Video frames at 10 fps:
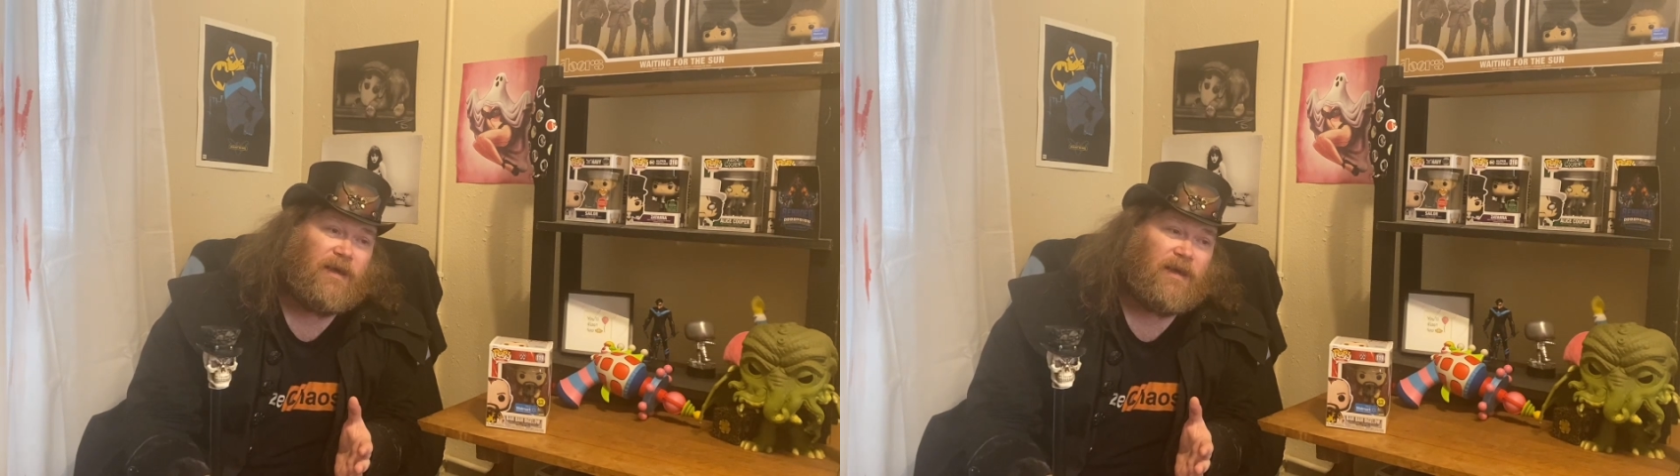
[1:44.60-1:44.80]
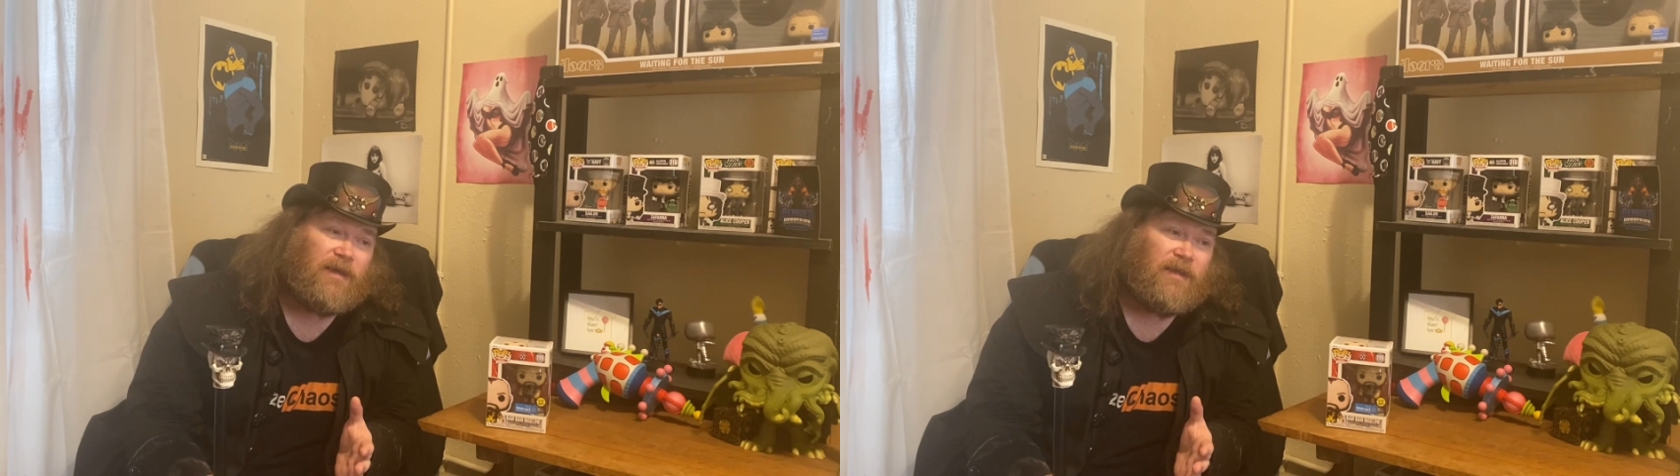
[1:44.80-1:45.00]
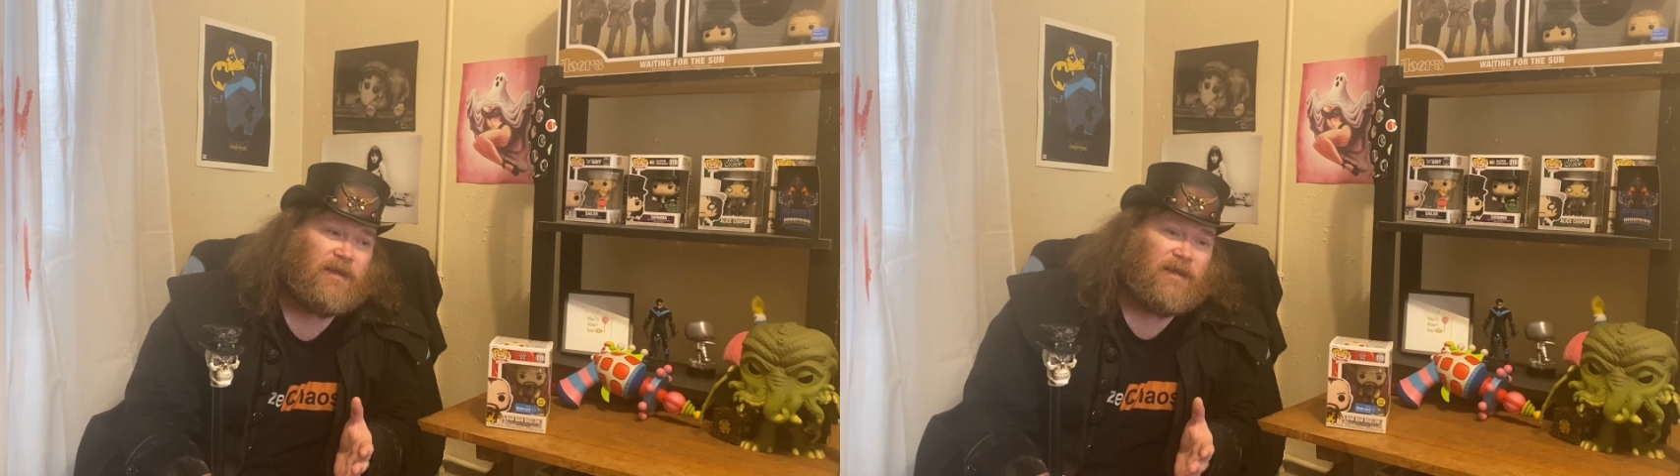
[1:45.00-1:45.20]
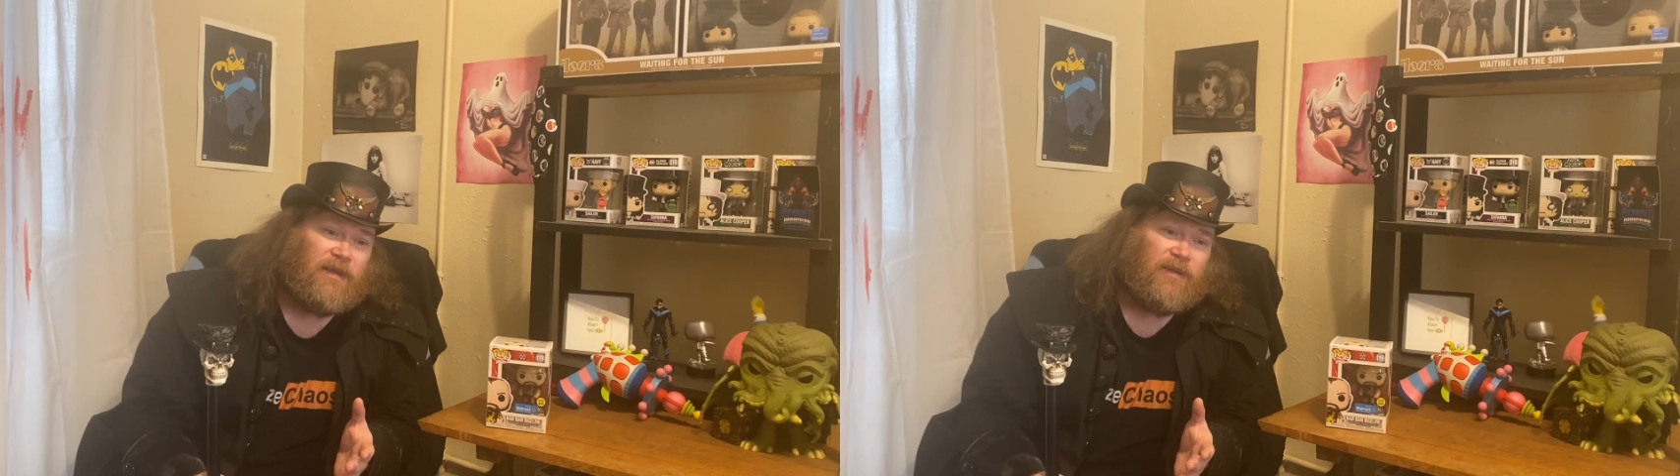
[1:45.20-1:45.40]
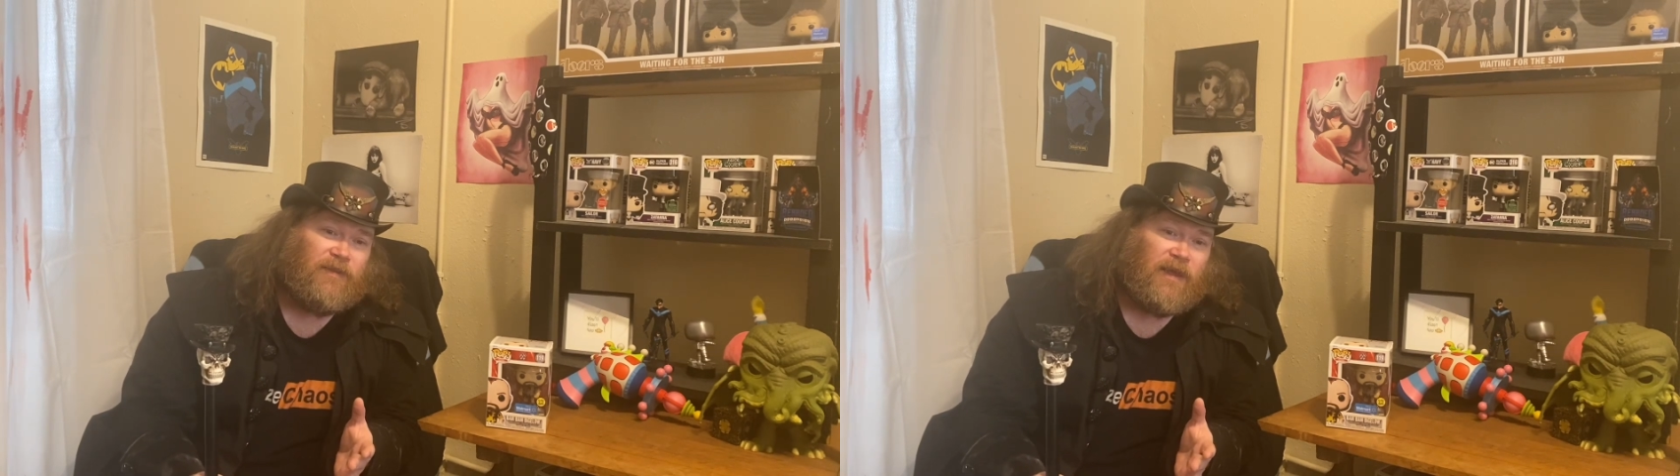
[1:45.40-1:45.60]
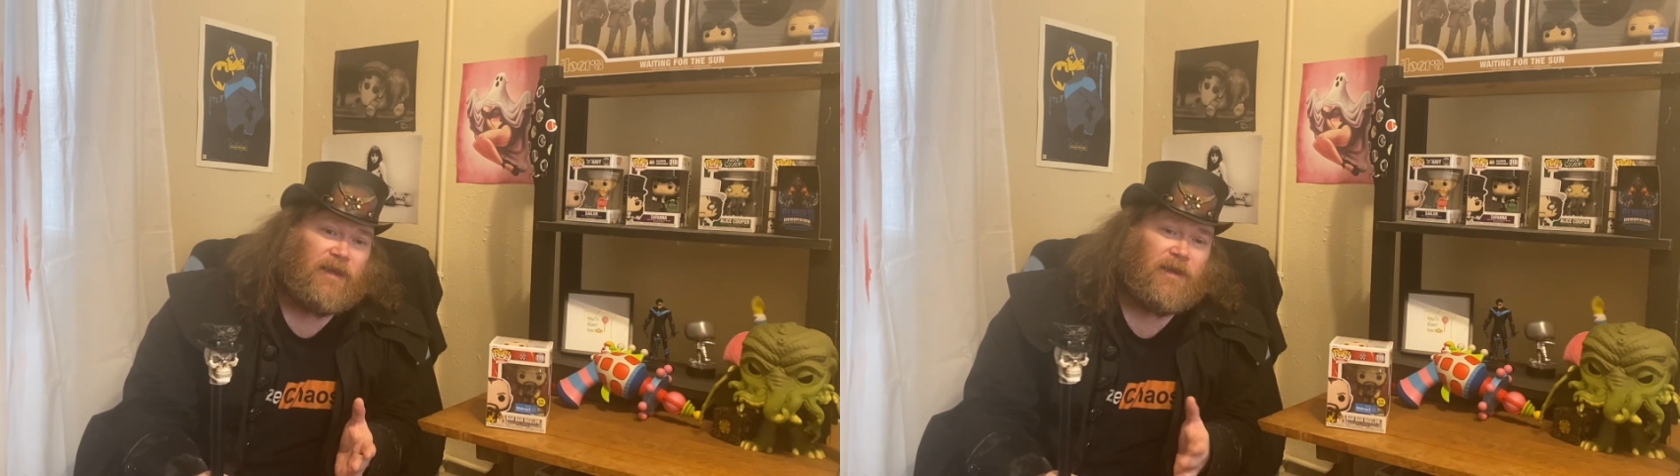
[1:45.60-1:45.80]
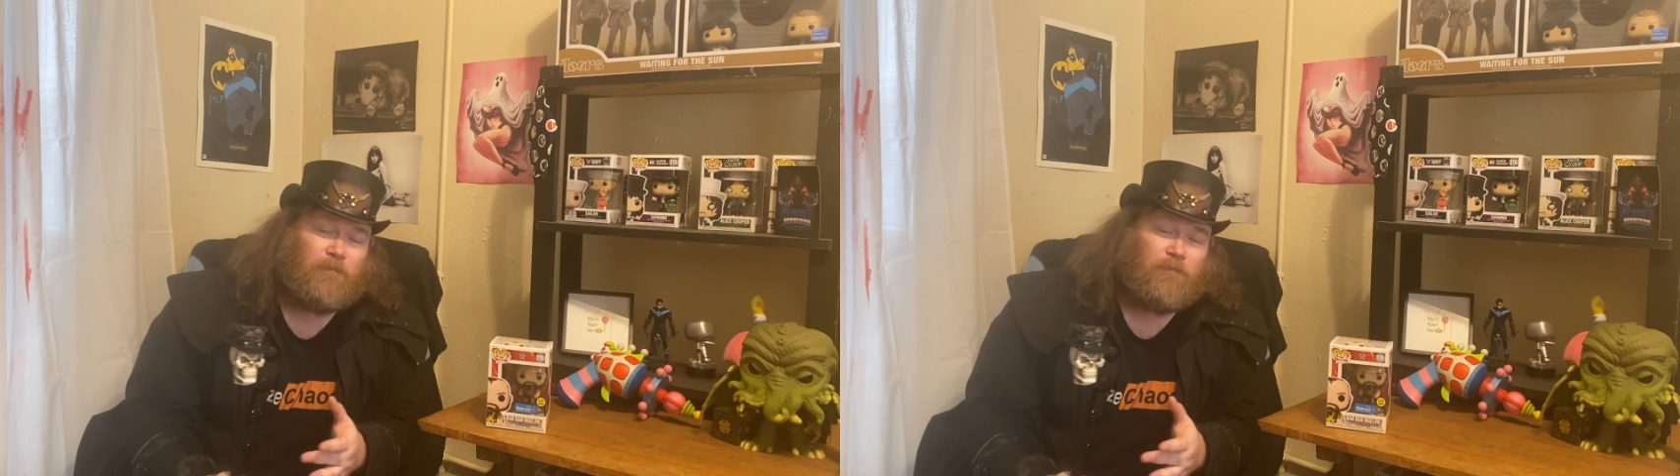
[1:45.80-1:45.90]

uh, they